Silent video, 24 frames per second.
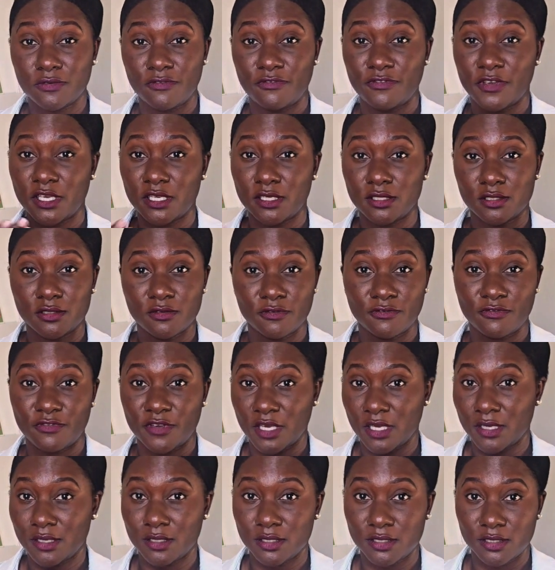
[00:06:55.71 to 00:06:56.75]

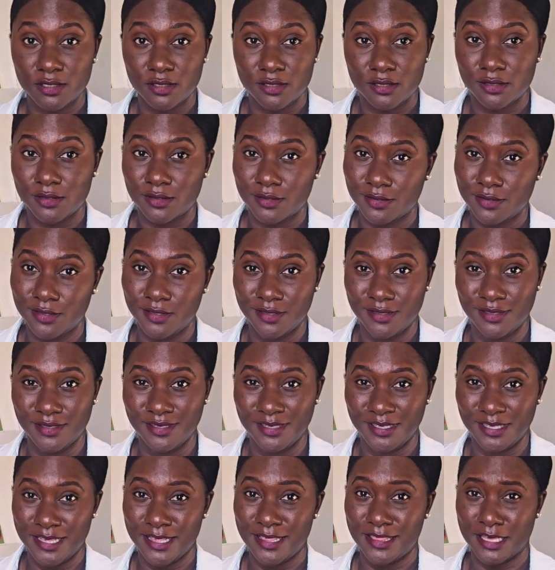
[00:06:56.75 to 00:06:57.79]
face-to-face
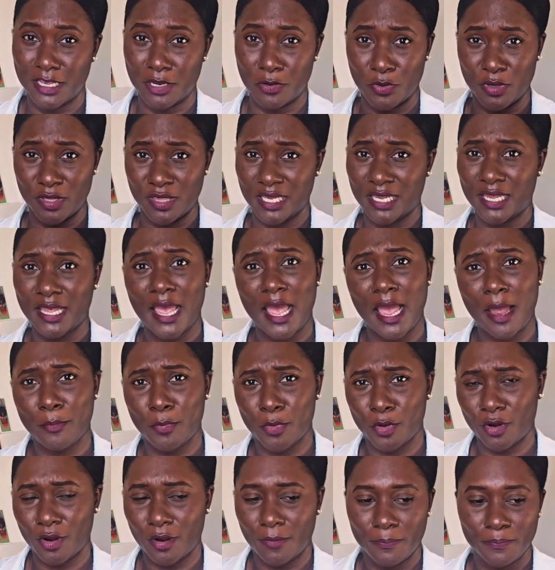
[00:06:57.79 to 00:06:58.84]
thing with the
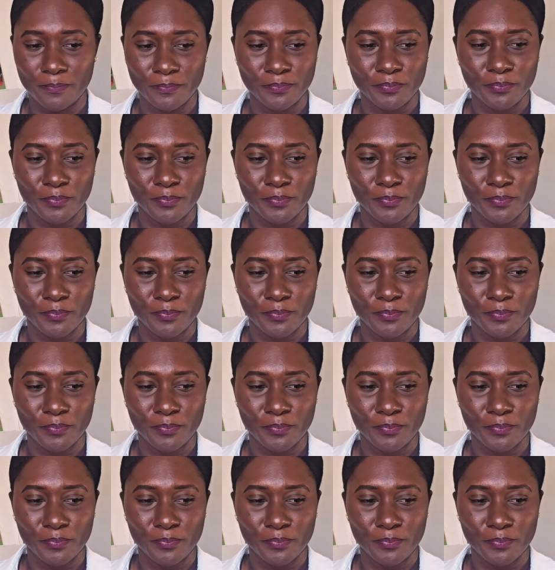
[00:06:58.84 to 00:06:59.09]
camera,